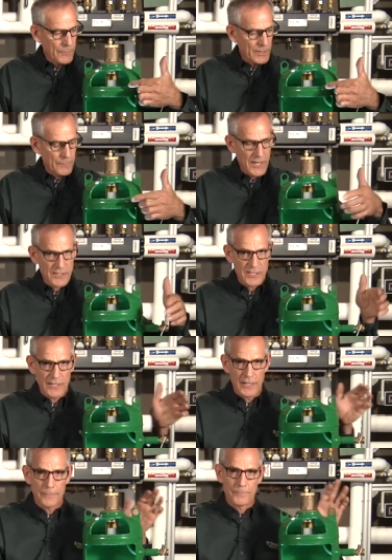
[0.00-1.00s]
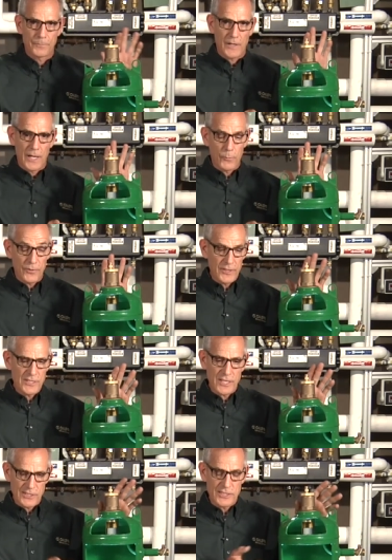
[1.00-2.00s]
up and it bends in there. And what
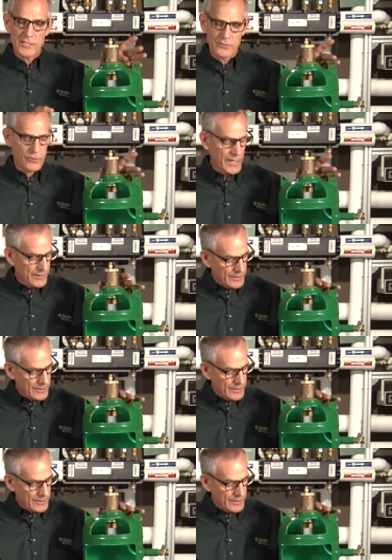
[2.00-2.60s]
this does, this is great.